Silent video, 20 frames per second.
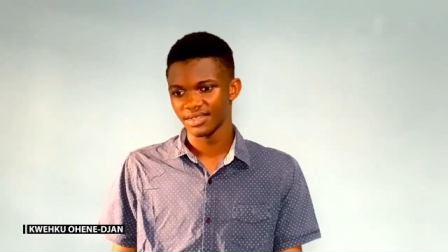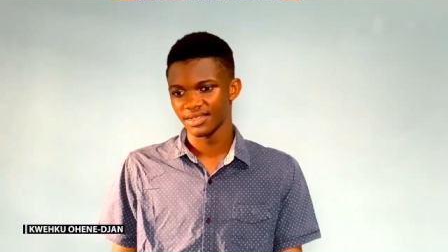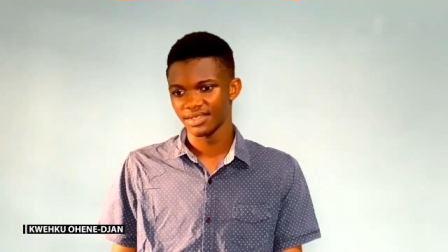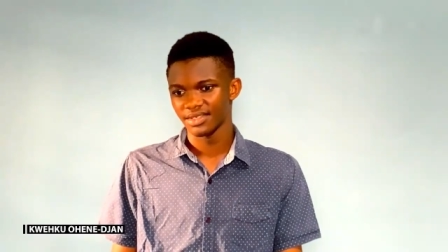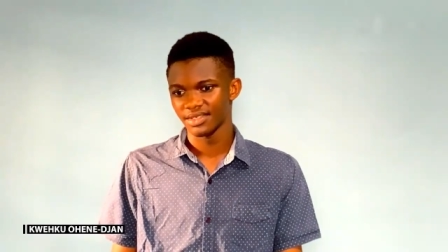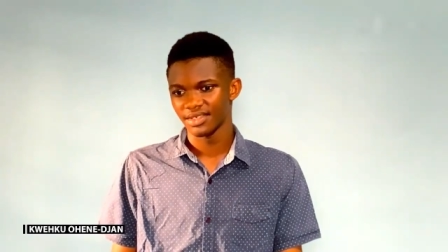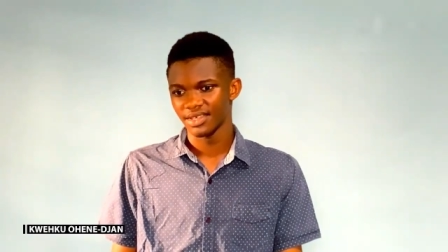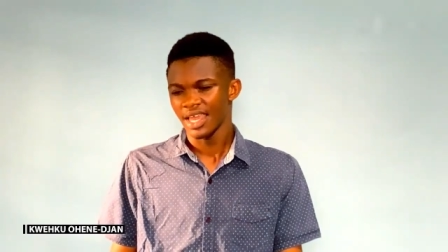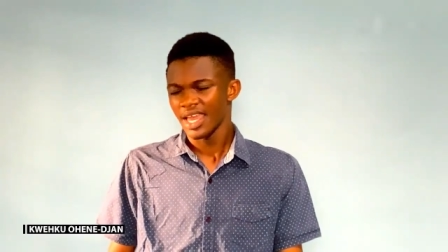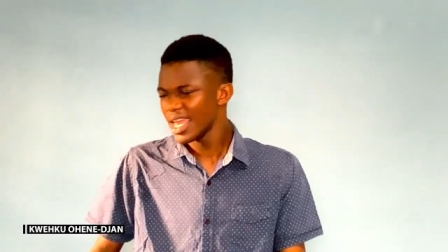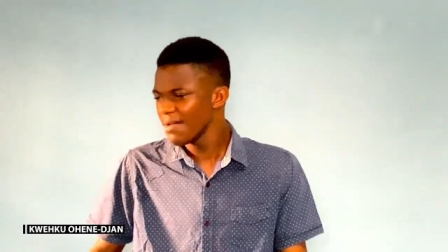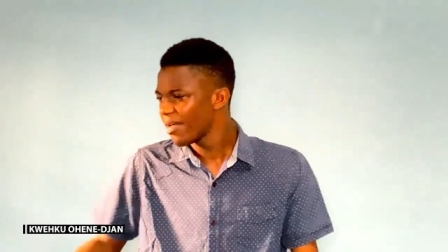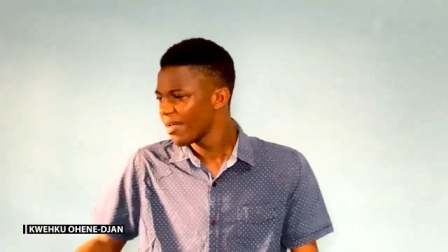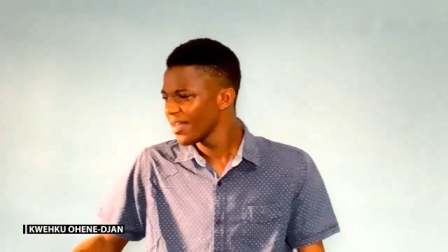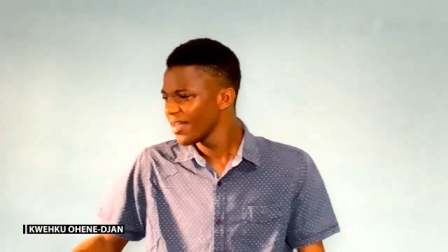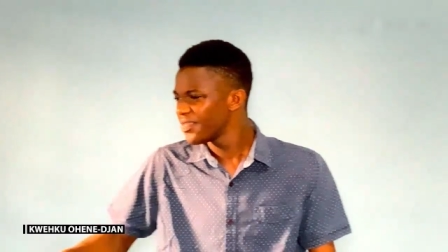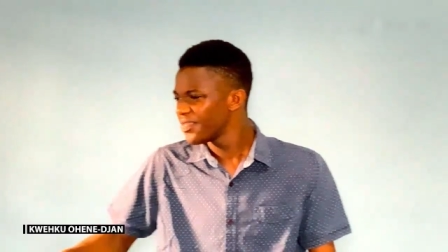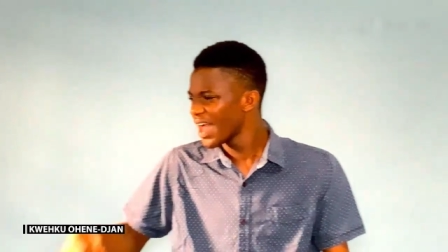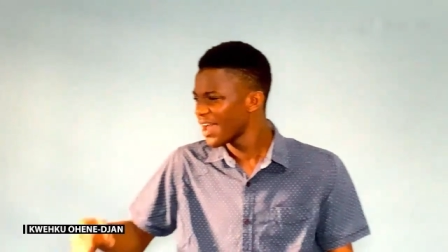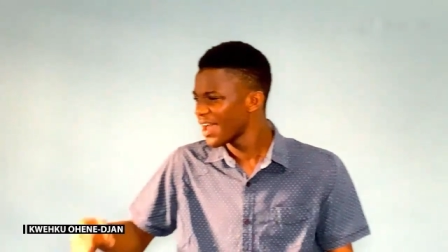He
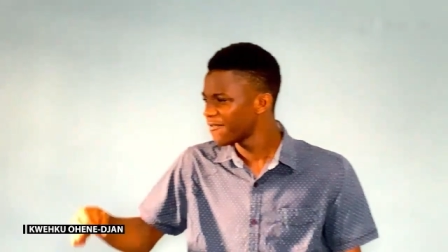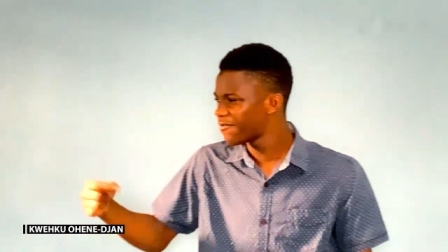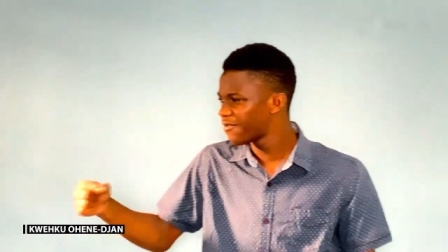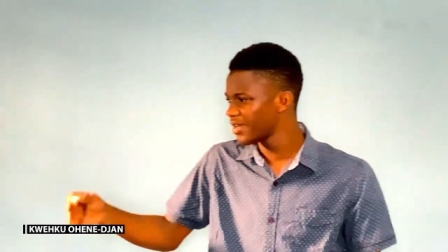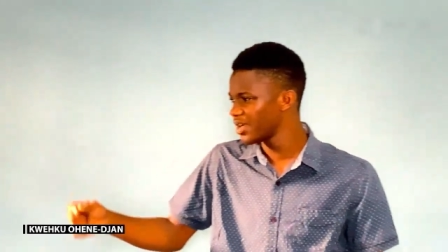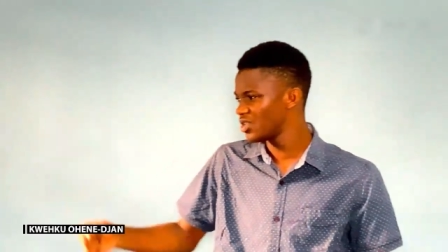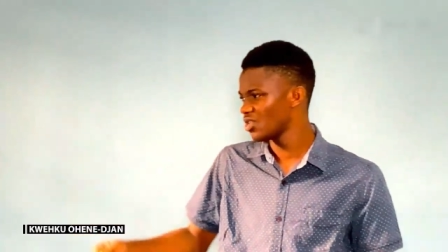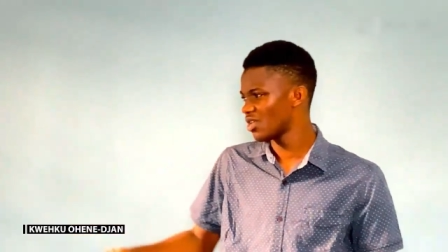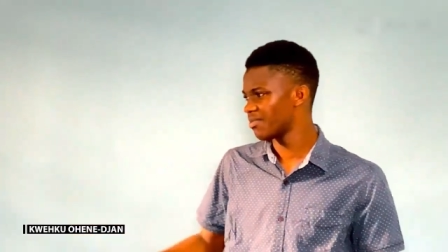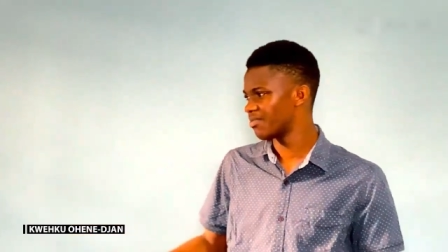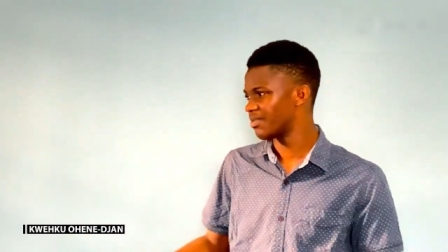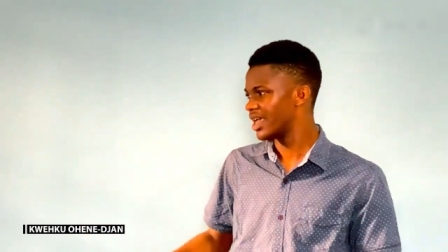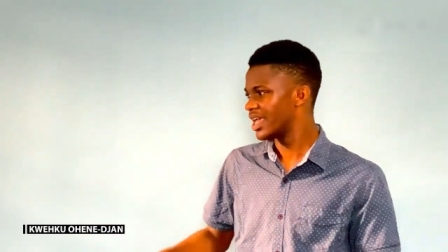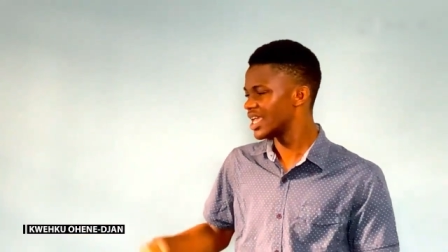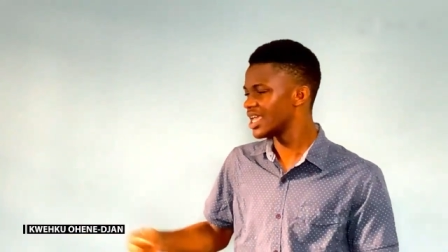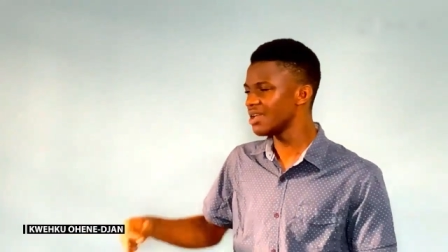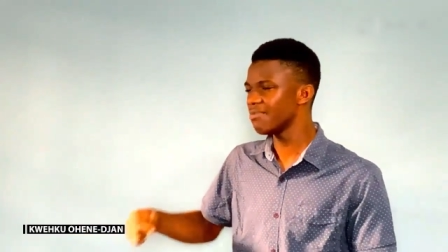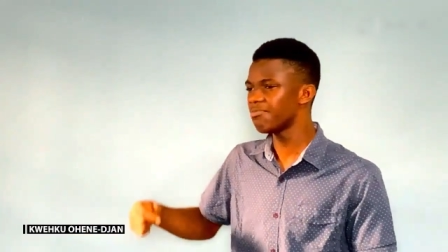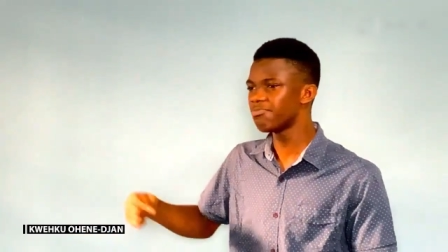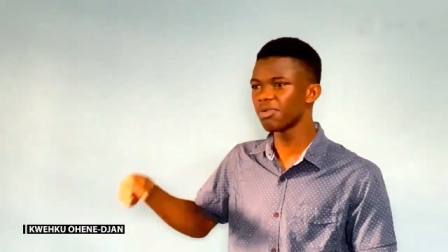brought that freedom.
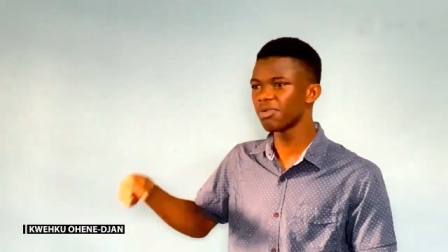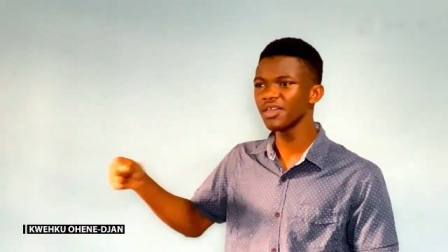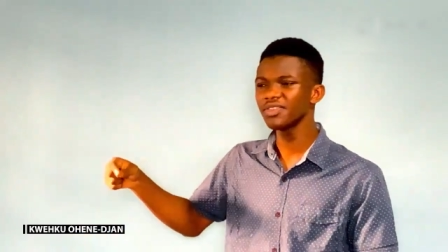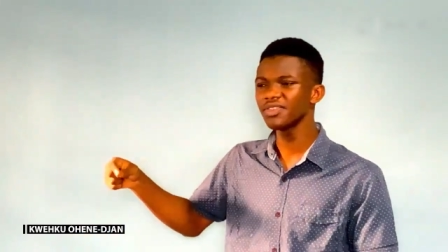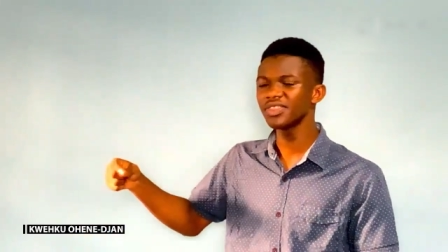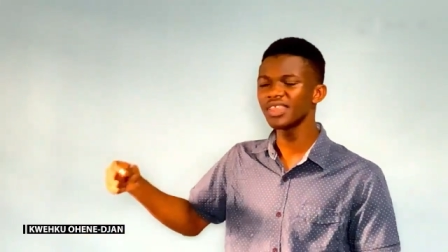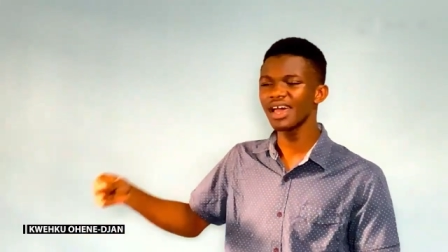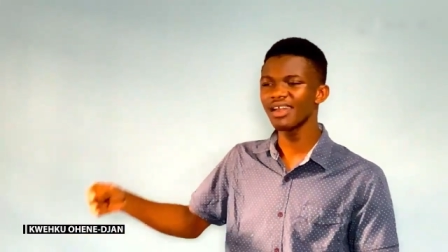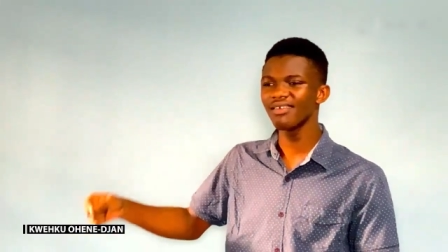He brought that